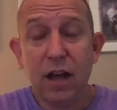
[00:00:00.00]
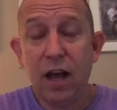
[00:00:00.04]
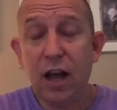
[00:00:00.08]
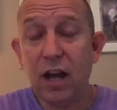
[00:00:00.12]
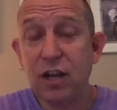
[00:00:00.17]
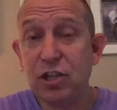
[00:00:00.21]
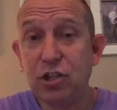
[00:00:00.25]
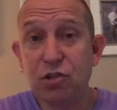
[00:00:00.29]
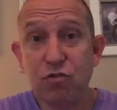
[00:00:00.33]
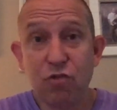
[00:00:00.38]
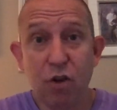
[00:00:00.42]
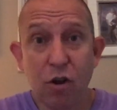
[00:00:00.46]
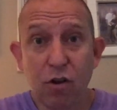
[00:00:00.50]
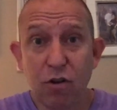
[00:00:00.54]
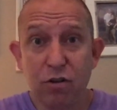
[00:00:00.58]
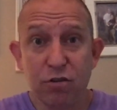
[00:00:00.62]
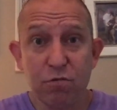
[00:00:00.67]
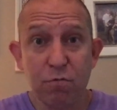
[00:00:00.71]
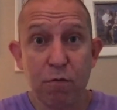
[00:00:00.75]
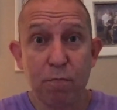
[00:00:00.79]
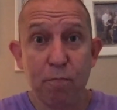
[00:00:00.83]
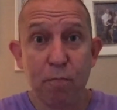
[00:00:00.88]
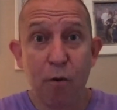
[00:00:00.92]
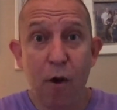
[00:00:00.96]
struggles
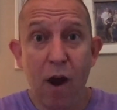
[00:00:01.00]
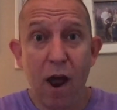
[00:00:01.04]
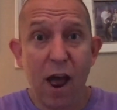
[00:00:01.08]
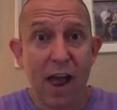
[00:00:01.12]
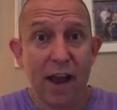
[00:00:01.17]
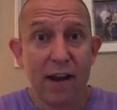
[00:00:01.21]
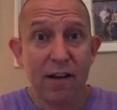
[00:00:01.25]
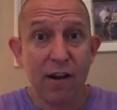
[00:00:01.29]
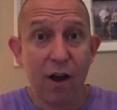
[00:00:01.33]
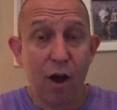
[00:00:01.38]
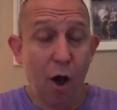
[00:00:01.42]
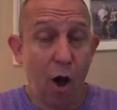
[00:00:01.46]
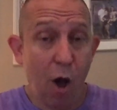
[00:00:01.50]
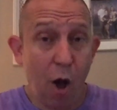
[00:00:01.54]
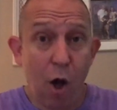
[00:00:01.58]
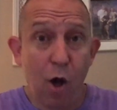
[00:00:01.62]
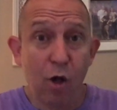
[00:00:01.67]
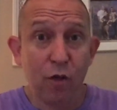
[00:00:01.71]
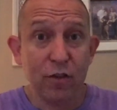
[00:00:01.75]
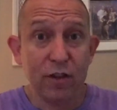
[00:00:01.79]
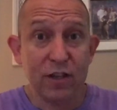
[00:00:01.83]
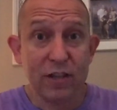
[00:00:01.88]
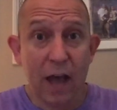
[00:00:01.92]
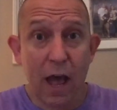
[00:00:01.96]
with pride
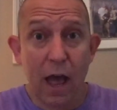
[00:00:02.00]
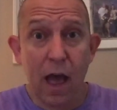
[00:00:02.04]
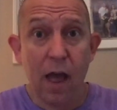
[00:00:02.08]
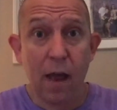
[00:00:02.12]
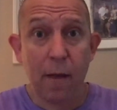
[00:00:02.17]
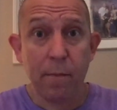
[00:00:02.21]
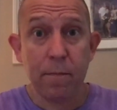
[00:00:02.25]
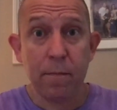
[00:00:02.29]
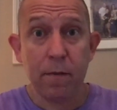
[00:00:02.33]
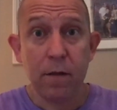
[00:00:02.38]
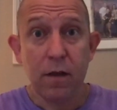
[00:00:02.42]
all the time.